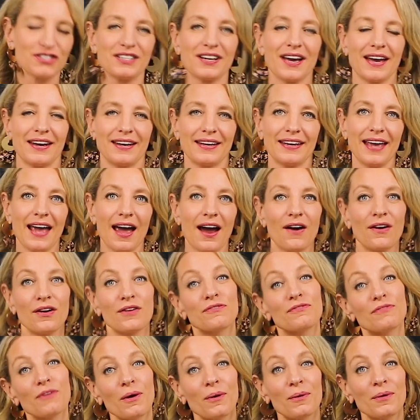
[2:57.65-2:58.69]
just to kind of
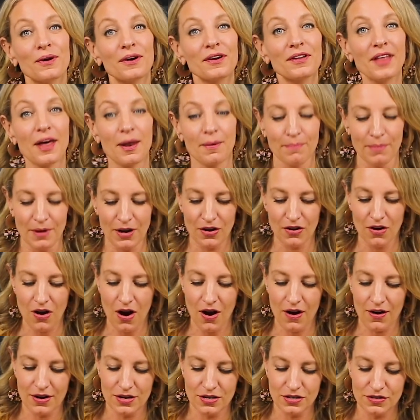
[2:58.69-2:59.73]
carry forward that bitter
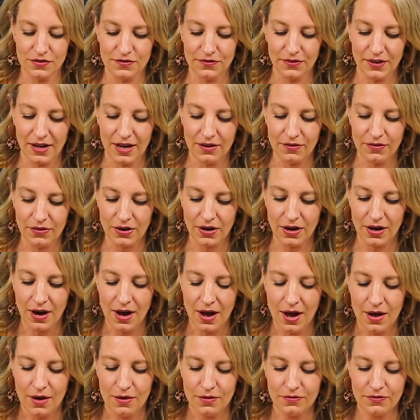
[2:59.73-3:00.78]
orange flavor
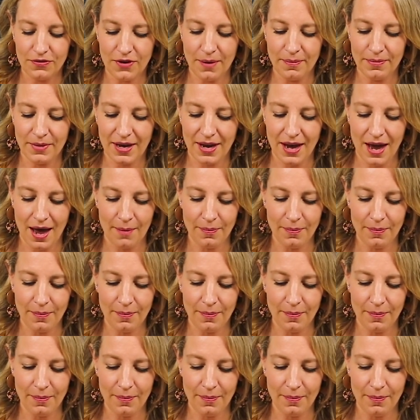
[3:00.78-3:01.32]
from the